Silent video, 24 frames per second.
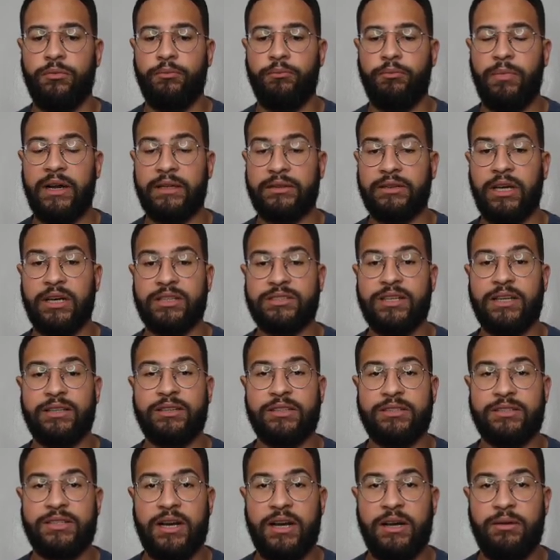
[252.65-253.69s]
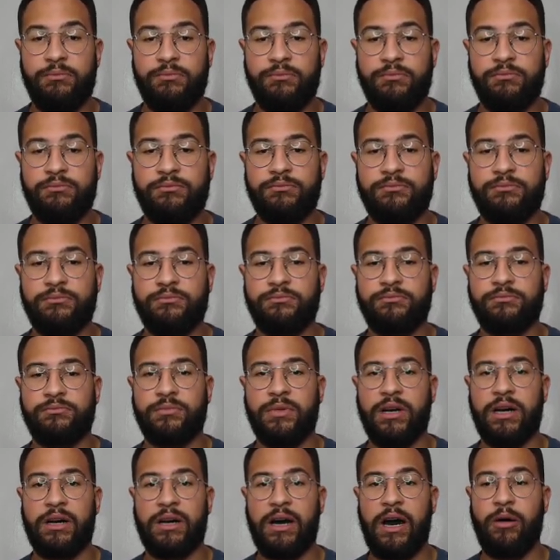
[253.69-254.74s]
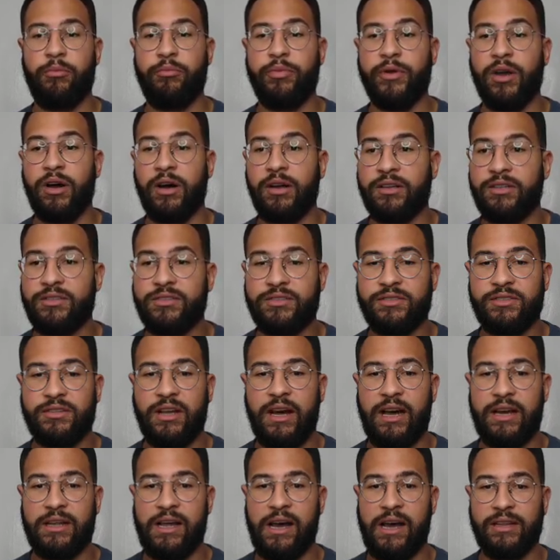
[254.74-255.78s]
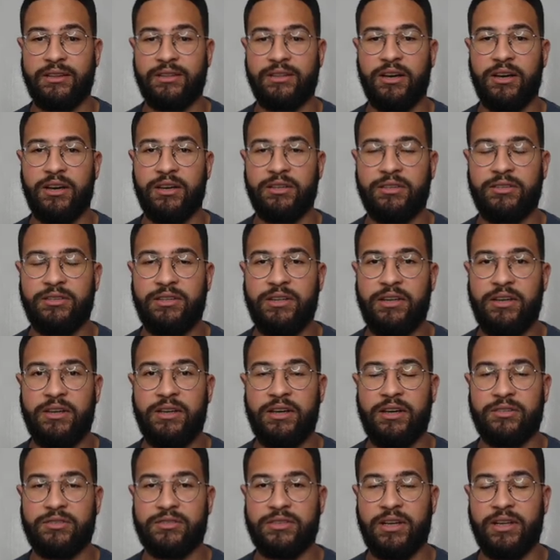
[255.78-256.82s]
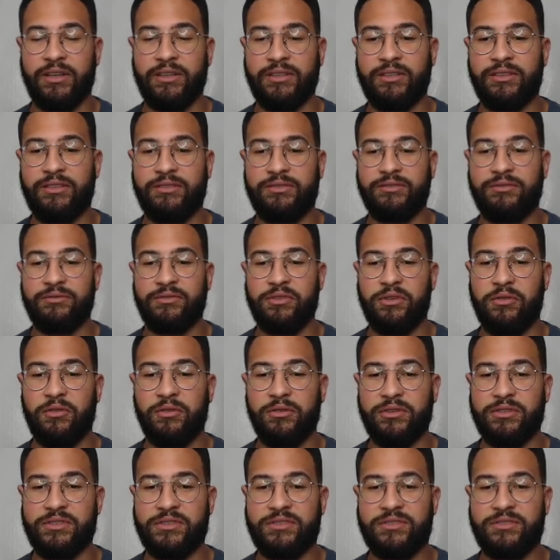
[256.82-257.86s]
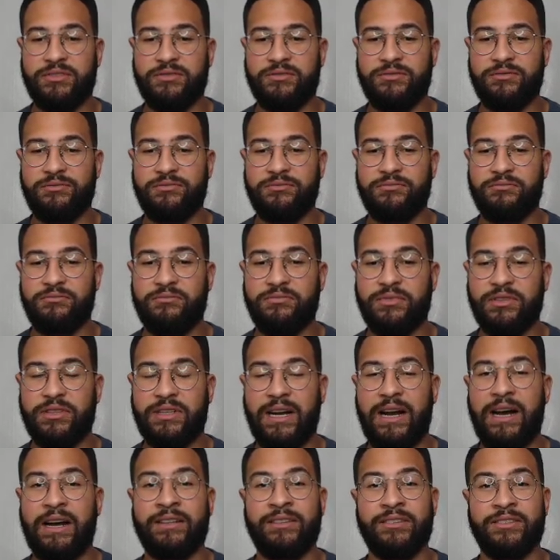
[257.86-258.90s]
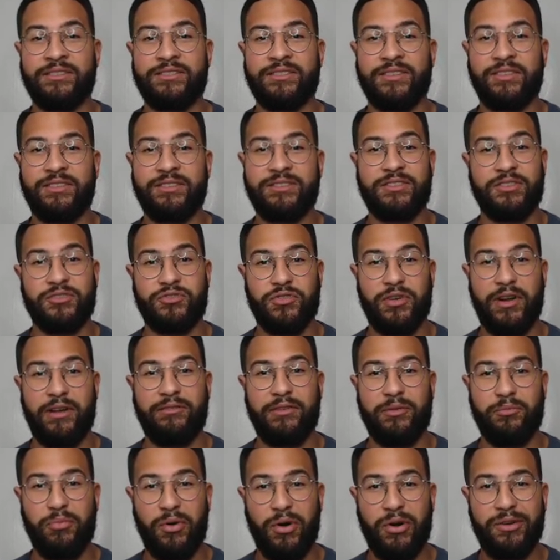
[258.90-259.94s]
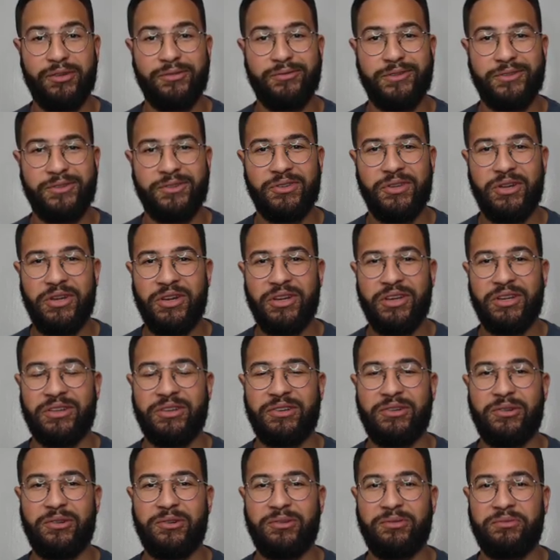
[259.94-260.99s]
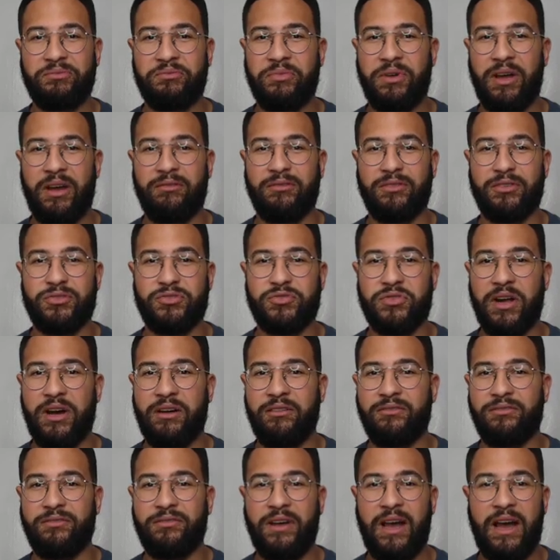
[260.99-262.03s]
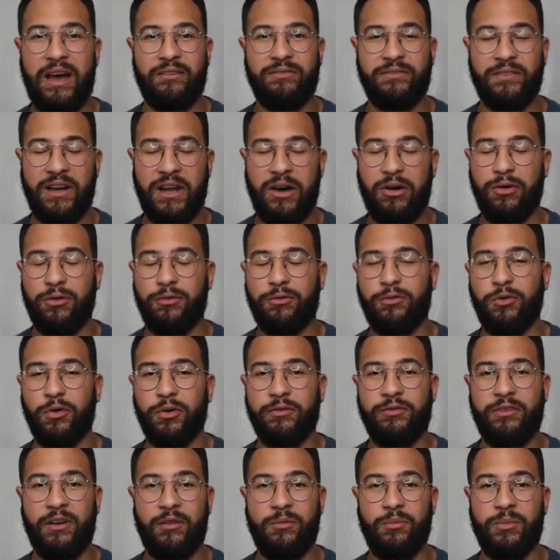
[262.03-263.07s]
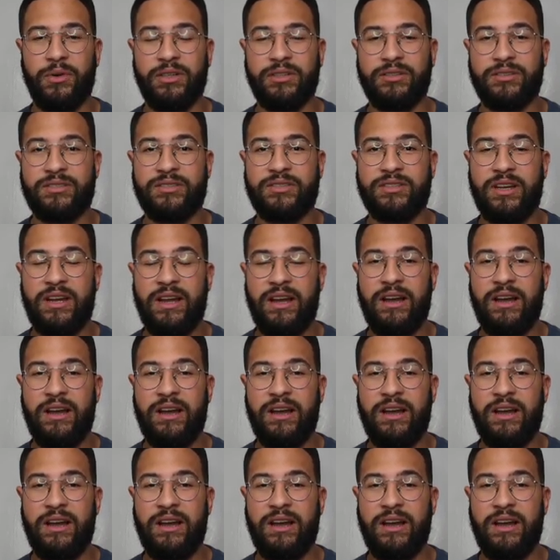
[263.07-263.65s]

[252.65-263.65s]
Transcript: my thoughts at the time, I'll be honest, I thought, I was like, this kind of sucks, the driving part of it, having to drive half an hour, 45 minutes